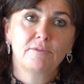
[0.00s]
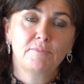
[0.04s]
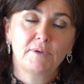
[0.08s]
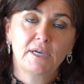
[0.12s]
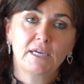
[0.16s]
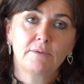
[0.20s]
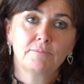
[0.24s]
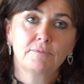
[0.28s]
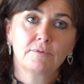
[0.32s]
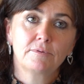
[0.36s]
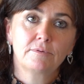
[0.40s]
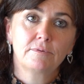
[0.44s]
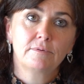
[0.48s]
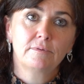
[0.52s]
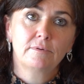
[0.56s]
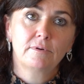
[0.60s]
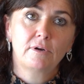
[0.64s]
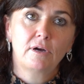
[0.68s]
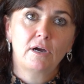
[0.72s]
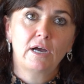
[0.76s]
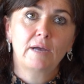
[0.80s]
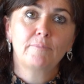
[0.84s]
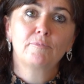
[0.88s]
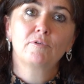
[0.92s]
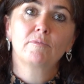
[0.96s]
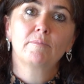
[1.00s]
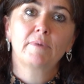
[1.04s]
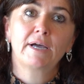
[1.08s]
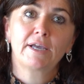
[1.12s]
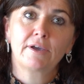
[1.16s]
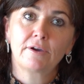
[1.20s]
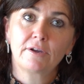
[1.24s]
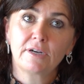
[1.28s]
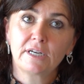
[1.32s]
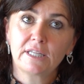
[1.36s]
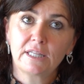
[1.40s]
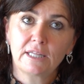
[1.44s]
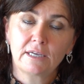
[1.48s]
to people, I put
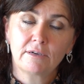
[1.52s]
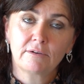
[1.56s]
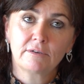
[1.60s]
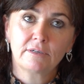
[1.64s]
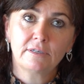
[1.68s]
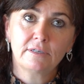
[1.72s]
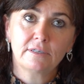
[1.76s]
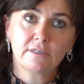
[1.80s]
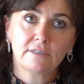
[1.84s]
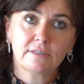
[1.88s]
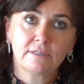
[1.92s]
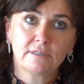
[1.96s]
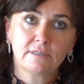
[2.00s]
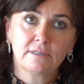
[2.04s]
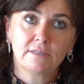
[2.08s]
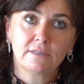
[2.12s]
my own thing on it.